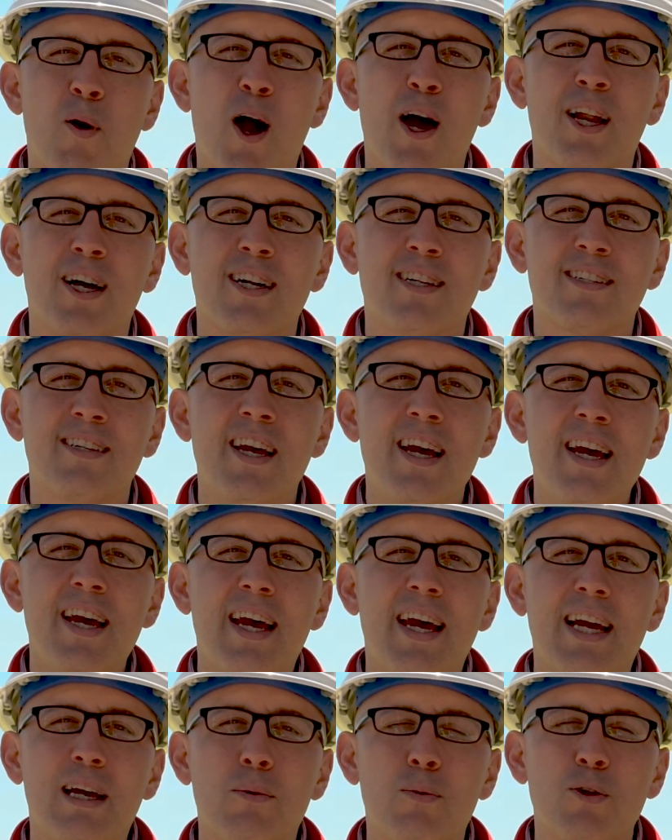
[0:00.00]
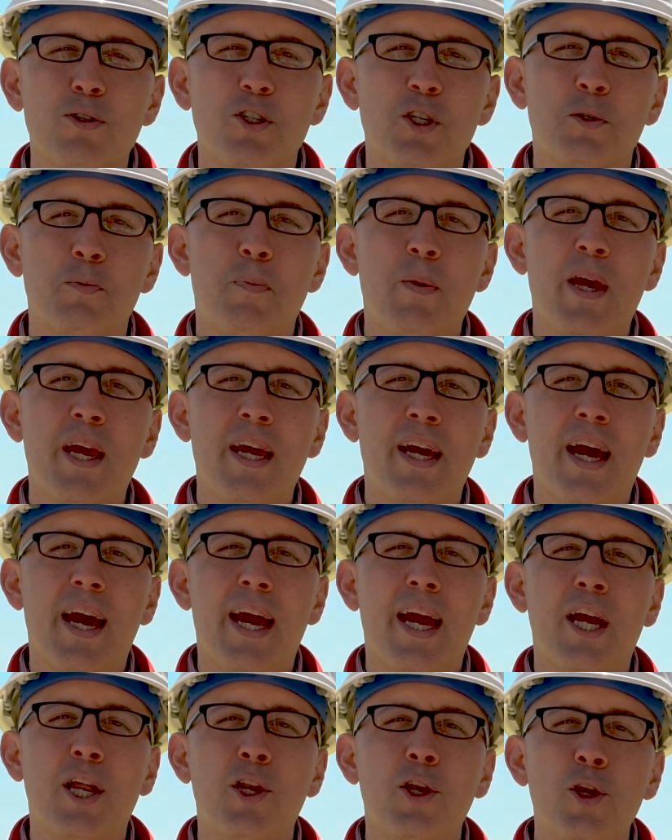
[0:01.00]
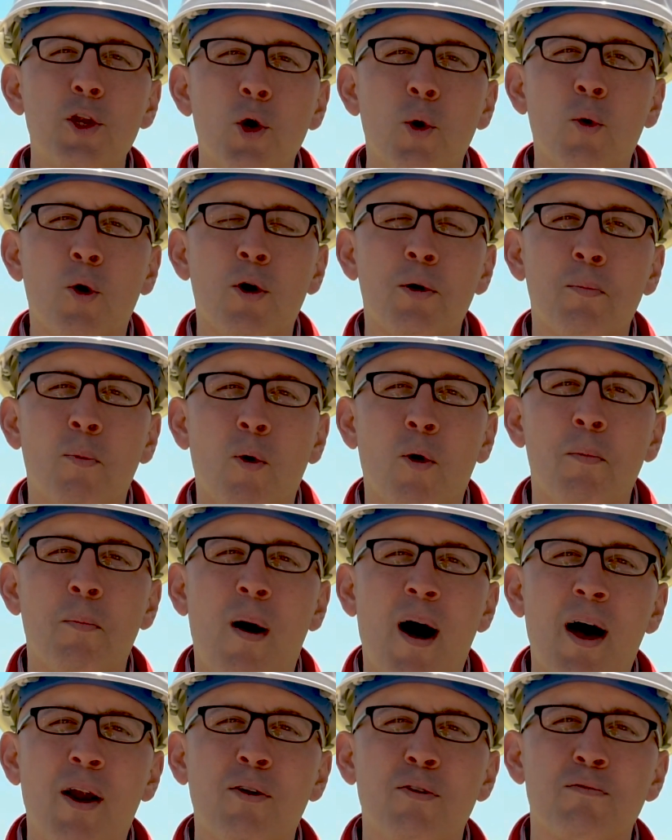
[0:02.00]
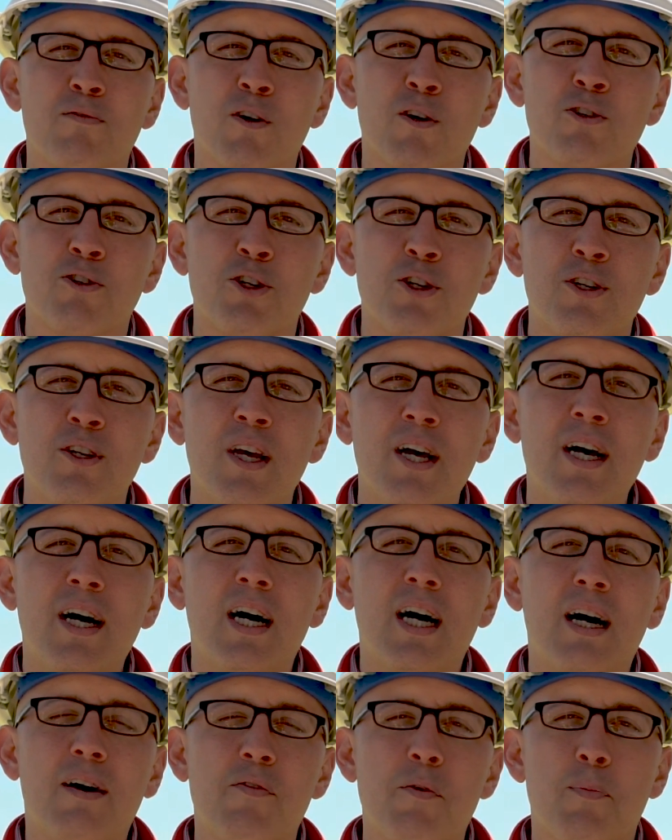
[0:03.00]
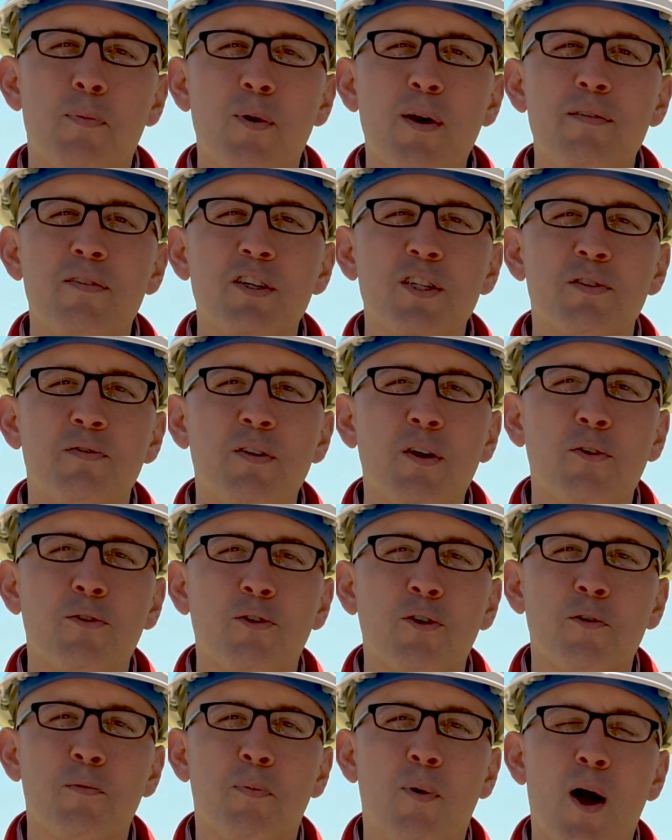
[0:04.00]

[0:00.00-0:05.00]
product. It will just be a newer, more modern version of the previous field turf